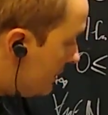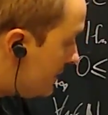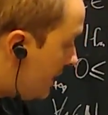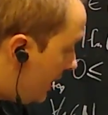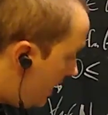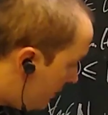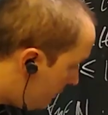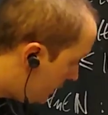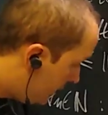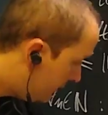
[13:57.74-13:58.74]
once
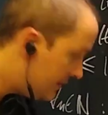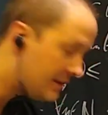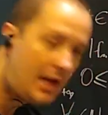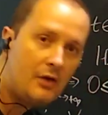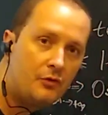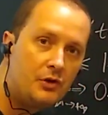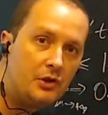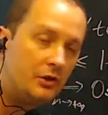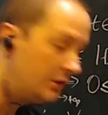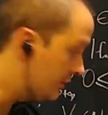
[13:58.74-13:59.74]
m, this guy over
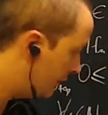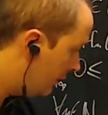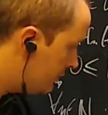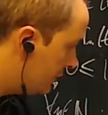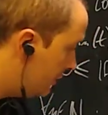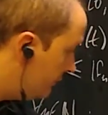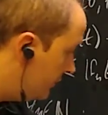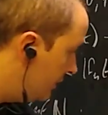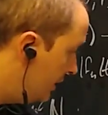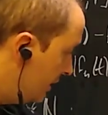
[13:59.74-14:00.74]
here, is large enough,